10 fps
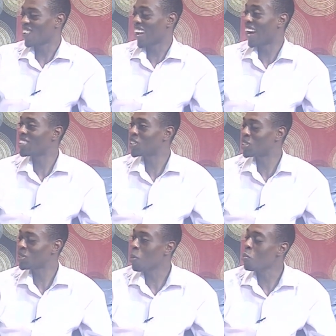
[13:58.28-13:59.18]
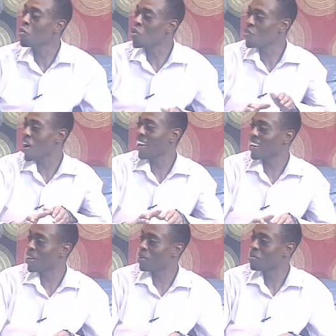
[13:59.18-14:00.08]
can just move and
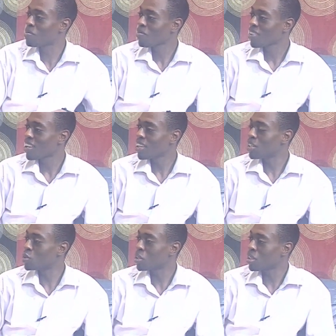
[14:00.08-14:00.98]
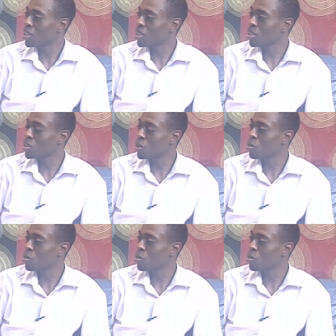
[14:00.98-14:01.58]
um, into the into the